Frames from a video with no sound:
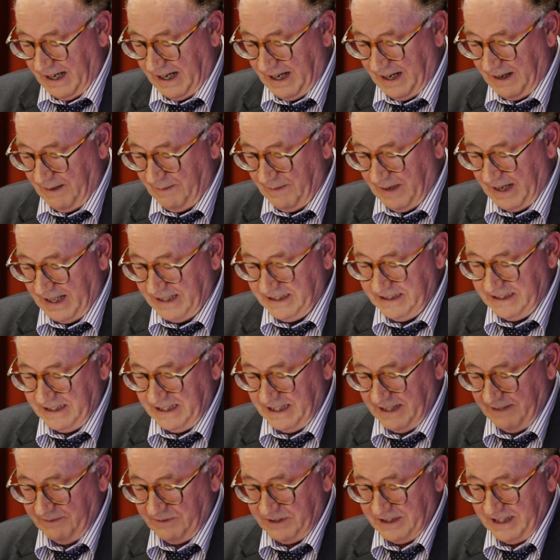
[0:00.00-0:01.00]
I
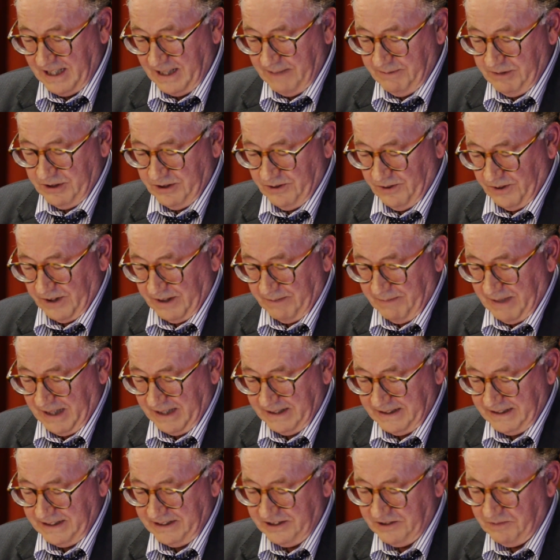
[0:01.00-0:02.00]
didn't have time to talk
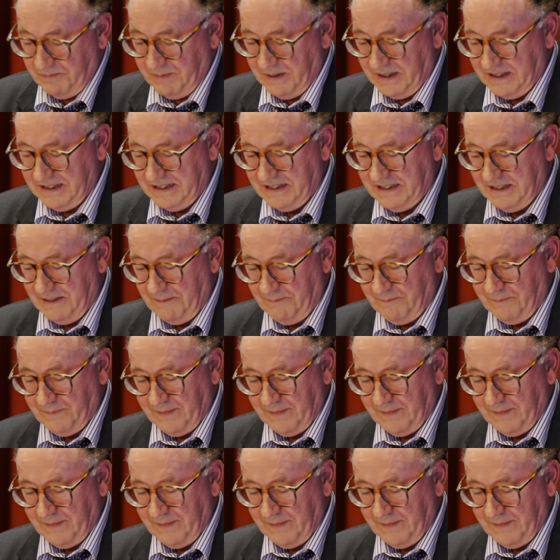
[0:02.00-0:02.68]
about this, but